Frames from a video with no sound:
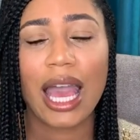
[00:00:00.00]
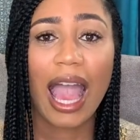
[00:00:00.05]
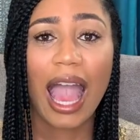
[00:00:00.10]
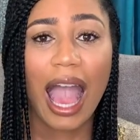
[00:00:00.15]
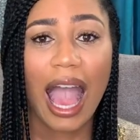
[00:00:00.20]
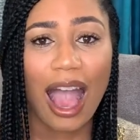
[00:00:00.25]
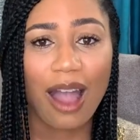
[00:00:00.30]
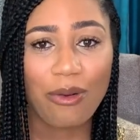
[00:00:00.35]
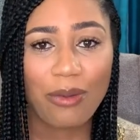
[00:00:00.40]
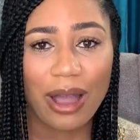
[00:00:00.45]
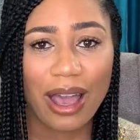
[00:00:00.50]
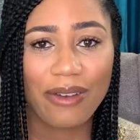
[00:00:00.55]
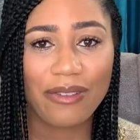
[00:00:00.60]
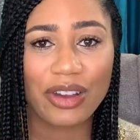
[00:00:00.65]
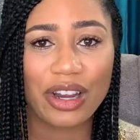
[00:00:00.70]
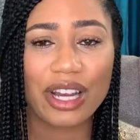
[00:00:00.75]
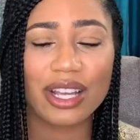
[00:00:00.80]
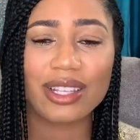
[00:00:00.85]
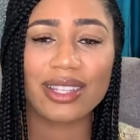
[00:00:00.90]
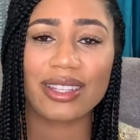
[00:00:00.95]

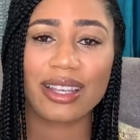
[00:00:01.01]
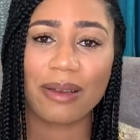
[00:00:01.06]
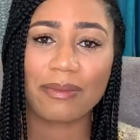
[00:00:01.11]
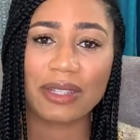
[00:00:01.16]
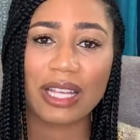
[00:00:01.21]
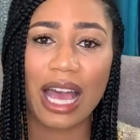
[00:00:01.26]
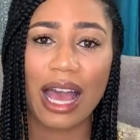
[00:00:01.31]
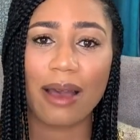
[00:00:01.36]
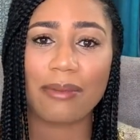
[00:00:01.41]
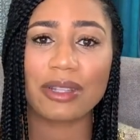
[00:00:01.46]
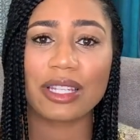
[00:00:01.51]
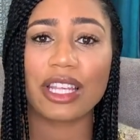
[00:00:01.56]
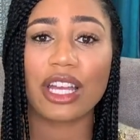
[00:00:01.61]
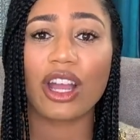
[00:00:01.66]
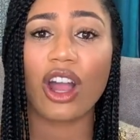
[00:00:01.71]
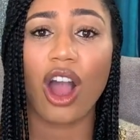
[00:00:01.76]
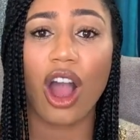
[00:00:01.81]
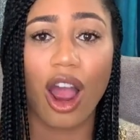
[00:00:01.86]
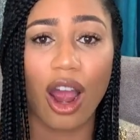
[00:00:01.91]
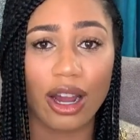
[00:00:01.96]
However, sometimes
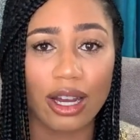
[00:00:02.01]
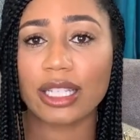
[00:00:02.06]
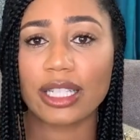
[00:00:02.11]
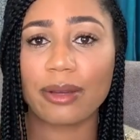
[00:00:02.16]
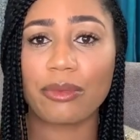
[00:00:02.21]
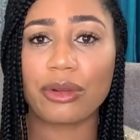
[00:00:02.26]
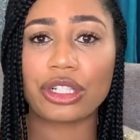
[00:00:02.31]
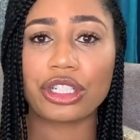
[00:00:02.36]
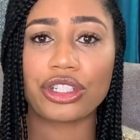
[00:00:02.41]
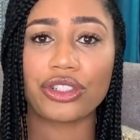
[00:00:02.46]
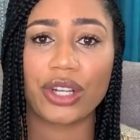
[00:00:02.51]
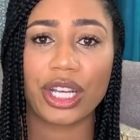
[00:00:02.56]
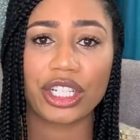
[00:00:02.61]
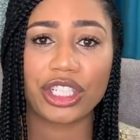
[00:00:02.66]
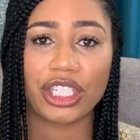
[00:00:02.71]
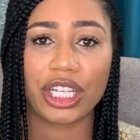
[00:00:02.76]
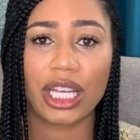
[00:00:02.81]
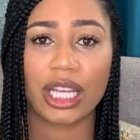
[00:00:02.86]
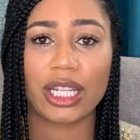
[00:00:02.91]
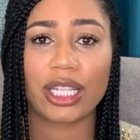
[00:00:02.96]
there are some
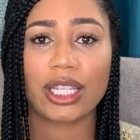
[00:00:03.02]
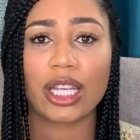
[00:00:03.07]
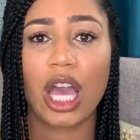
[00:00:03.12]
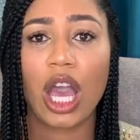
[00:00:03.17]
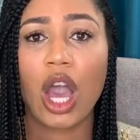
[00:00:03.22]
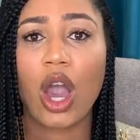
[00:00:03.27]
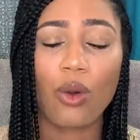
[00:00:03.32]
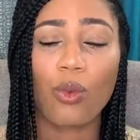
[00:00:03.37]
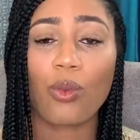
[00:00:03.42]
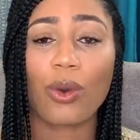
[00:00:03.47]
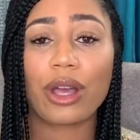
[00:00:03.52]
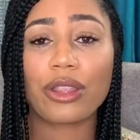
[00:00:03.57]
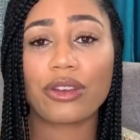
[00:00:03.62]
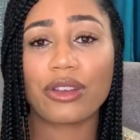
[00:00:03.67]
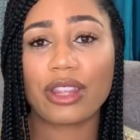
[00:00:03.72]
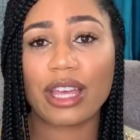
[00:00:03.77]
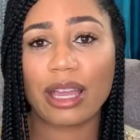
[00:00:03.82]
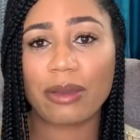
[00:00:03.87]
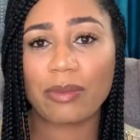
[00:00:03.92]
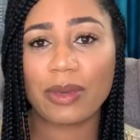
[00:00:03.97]
restrictions, whether
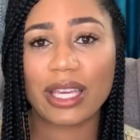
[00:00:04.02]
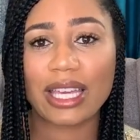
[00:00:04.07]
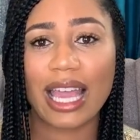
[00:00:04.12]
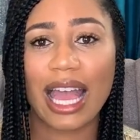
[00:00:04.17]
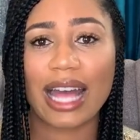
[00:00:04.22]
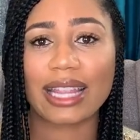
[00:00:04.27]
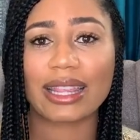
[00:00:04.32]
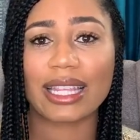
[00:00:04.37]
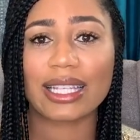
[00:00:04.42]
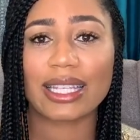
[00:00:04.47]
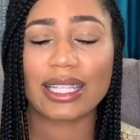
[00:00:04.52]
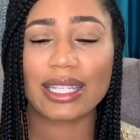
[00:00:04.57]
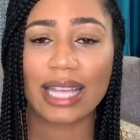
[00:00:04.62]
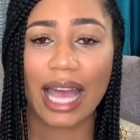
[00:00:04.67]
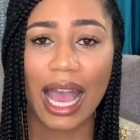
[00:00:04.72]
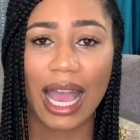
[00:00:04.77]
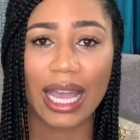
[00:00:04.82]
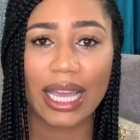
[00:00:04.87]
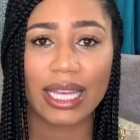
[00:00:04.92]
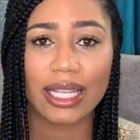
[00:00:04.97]
they be at the
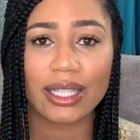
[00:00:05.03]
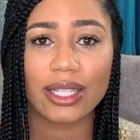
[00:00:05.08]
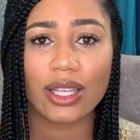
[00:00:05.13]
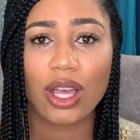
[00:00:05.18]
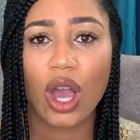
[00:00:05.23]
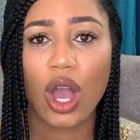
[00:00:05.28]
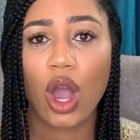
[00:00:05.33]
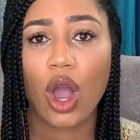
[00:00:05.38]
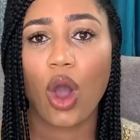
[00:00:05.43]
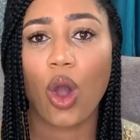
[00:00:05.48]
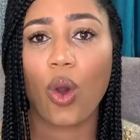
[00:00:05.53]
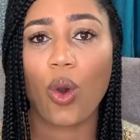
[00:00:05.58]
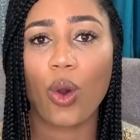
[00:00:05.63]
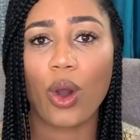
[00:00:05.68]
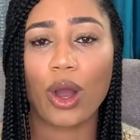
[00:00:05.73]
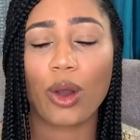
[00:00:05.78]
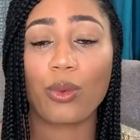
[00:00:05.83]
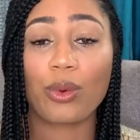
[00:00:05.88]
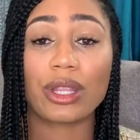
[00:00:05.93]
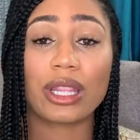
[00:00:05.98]
site
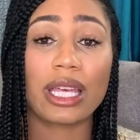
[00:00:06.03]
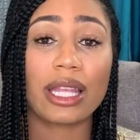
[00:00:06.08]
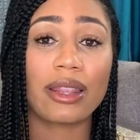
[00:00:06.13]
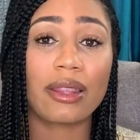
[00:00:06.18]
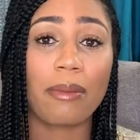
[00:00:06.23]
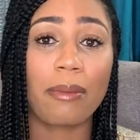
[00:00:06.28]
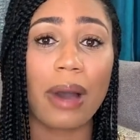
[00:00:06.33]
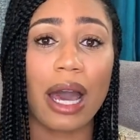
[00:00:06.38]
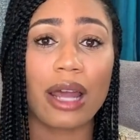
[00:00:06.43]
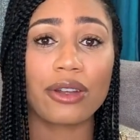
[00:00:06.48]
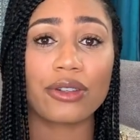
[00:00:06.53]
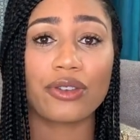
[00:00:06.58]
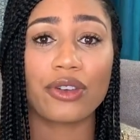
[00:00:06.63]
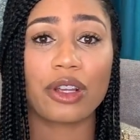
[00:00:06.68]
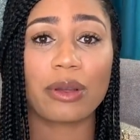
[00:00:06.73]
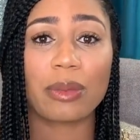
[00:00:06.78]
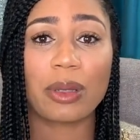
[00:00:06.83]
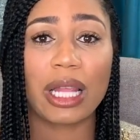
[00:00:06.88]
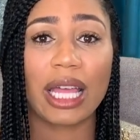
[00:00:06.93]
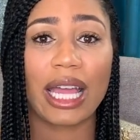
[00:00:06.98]
or within the
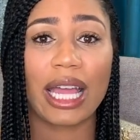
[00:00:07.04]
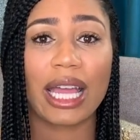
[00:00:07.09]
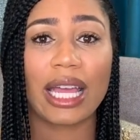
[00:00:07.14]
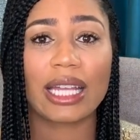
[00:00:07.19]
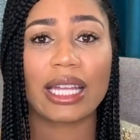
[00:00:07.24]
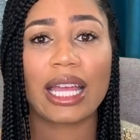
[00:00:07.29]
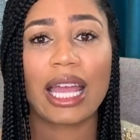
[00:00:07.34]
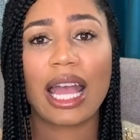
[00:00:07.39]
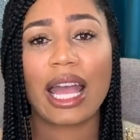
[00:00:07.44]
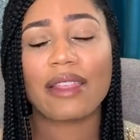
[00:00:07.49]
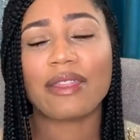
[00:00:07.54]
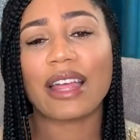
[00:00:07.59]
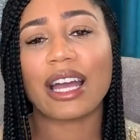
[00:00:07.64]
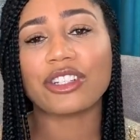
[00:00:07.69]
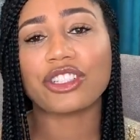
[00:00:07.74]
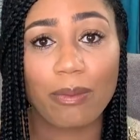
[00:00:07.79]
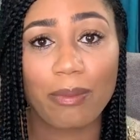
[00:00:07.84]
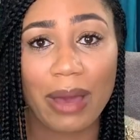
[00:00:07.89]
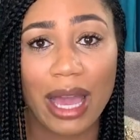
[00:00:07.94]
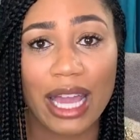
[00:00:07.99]
monitoring plan
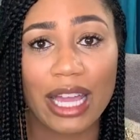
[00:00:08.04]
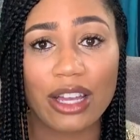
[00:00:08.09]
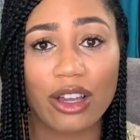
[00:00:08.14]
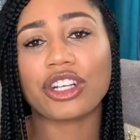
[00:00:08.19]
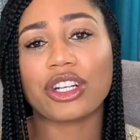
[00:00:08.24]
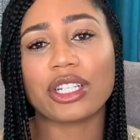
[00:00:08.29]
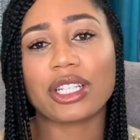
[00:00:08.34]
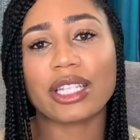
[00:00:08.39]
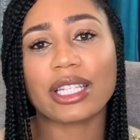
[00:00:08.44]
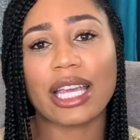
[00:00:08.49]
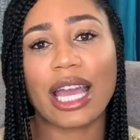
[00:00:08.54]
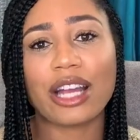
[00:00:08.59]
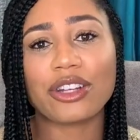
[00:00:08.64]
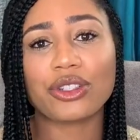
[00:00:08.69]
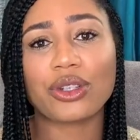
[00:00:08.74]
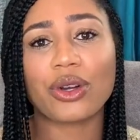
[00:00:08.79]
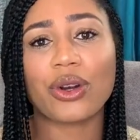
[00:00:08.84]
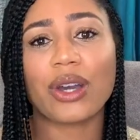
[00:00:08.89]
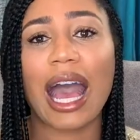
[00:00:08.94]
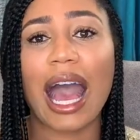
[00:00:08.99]
that make your
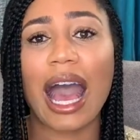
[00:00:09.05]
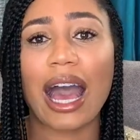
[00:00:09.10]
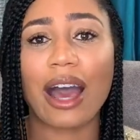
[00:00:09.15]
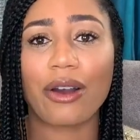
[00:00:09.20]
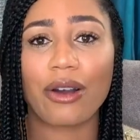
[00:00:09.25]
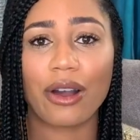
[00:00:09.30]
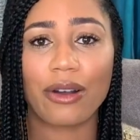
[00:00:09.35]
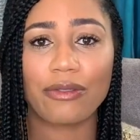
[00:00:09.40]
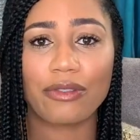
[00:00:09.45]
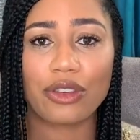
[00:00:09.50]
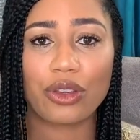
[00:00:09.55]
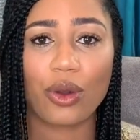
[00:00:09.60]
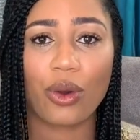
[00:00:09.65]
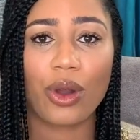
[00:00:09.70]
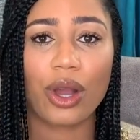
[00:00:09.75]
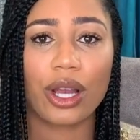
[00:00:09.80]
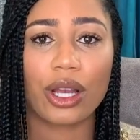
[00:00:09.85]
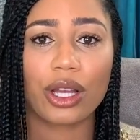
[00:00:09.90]
schedule out of your